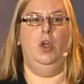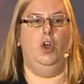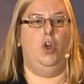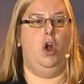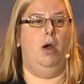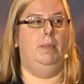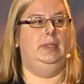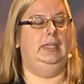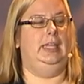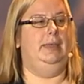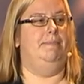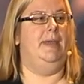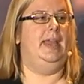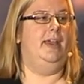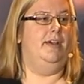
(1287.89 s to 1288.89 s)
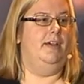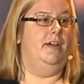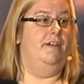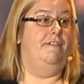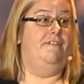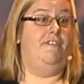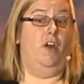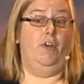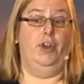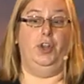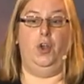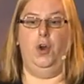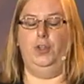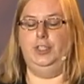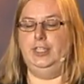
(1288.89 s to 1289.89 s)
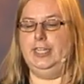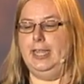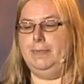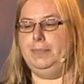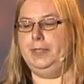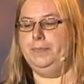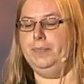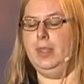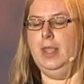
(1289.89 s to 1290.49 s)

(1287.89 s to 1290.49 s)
commonly be a, a foreign concept.